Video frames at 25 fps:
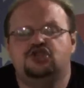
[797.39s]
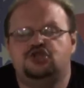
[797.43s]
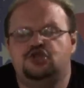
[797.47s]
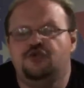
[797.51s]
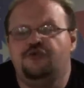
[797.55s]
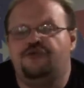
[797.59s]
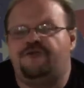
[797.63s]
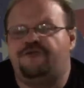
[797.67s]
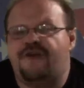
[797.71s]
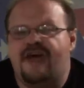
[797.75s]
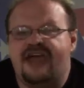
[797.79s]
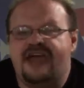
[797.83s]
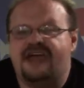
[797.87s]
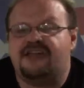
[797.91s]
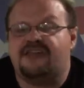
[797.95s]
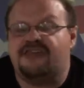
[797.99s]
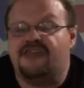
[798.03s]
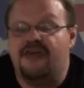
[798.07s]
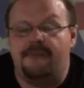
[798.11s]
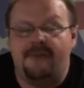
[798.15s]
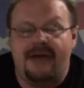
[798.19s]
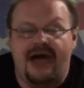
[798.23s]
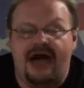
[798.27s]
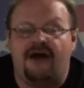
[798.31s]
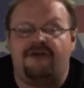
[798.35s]
to phase
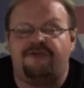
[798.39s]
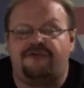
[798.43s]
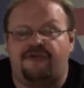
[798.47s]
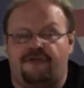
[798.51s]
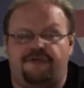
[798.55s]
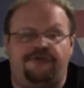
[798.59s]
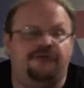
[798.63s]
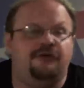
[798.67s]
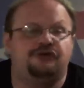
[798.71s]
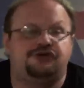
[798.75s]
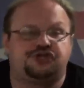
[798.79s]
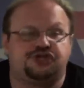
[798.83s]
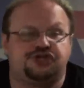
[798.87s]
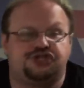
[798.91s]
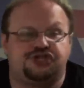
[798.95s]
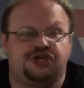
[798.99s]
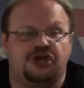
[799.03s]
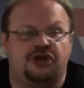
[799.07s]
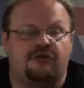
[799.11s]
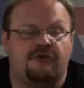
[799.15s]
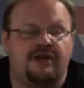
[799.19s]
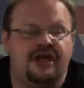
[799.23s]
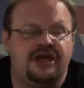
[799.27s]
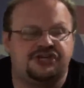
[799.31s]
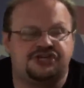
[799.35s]
them out for future
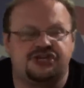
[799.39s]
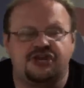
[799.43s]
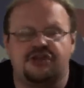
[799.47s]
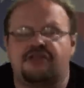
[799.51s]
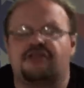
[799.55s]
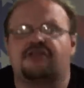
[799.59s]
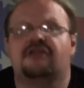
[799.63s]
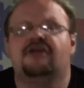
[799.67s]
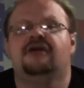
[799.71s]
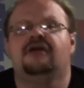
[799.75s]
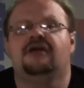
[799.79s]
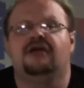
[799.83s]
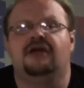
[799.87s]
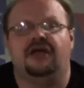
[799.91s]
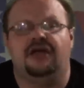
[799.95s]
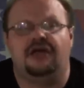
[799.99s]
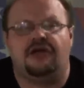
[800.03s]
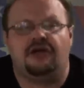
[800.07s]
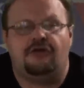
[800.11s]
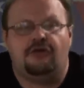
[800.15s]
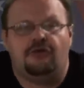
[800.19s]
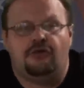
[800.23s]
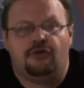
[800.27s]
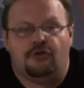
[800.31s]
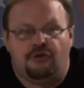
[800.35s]
generations,
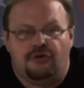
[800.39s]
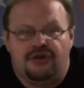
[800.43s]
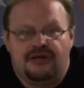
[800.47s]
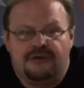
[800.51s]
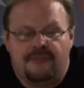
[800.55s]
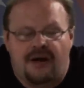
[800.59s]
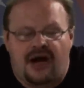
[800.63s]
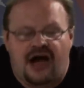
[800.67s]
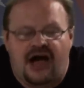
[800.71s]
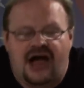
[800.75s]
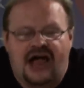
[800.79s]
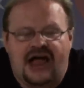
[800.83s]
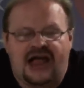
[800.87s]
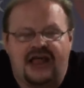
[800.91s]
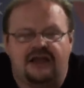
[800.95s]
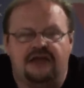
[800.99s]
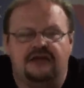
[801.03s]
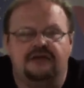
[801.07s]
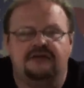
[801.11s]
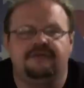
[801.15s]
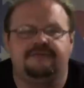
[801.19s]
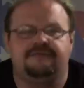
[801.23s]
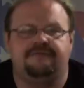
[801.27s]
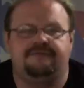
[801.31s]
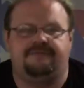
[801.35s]
including
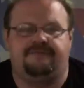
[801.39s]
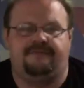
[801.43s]
mine,